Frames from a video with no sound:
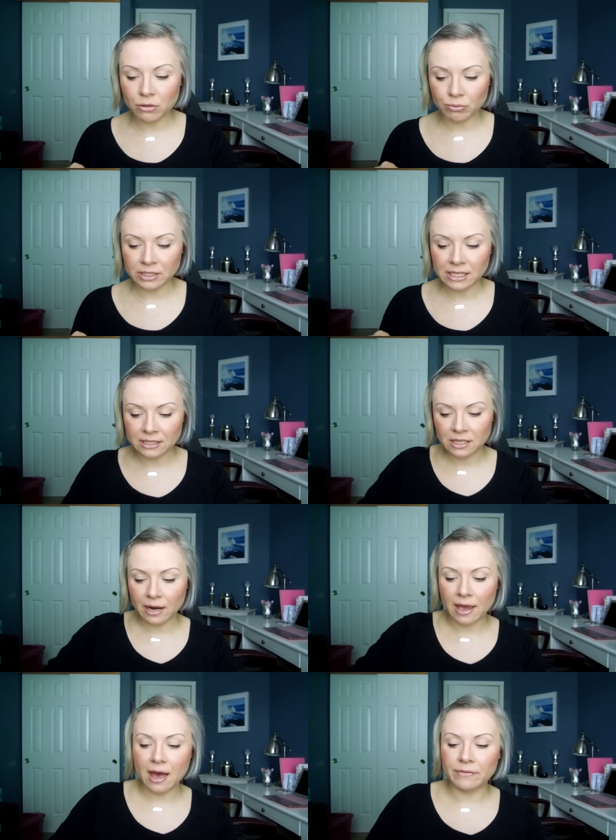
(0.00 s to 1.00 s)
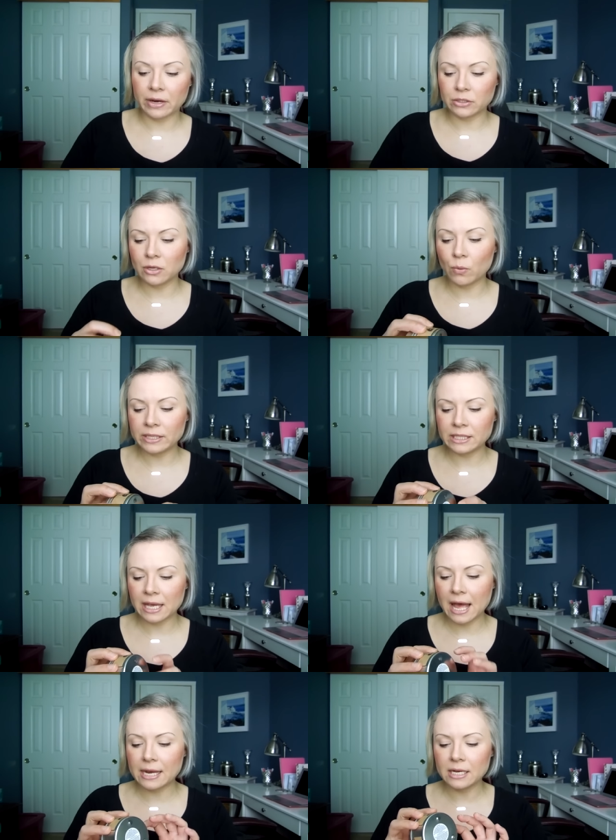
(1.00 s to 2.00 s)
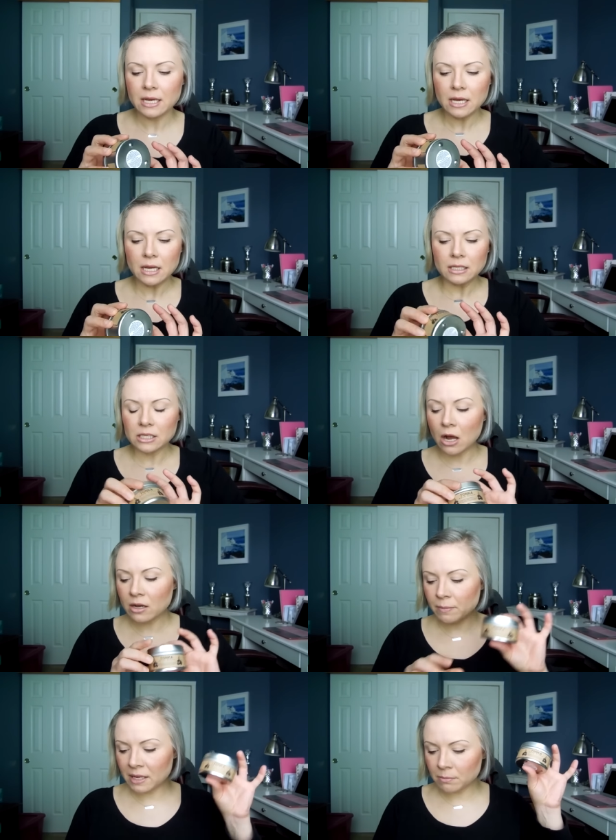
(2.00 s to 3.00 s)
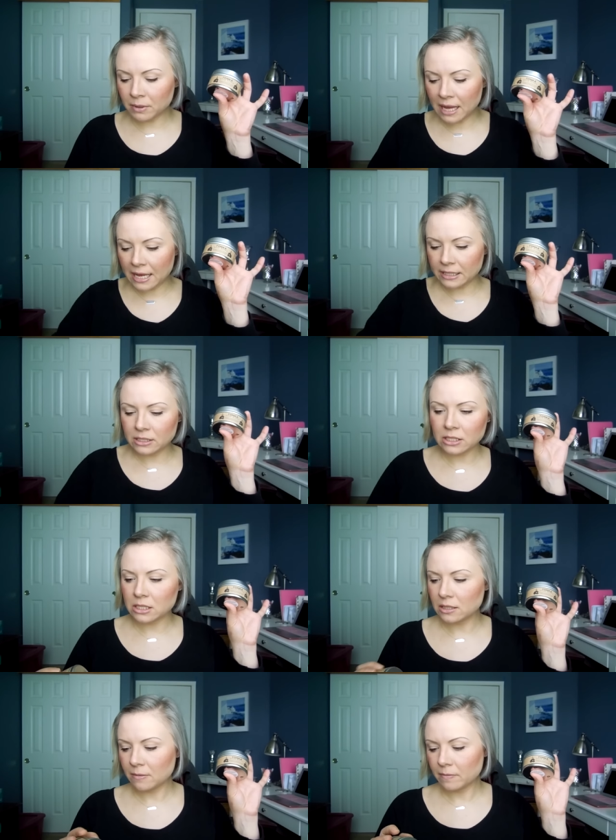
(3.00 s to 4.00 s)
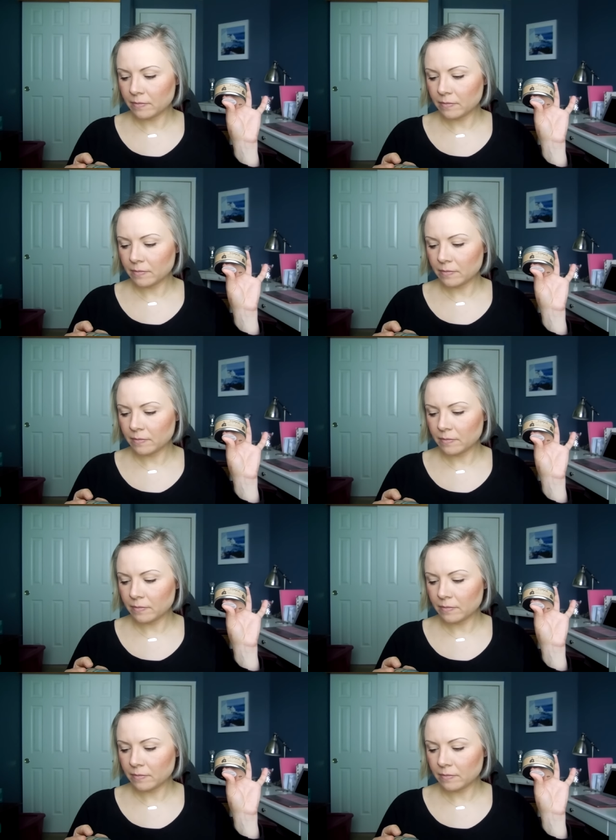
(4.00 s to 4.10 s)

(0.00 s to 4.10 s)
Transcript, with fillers: three scents that i have here so once again tonka bean blend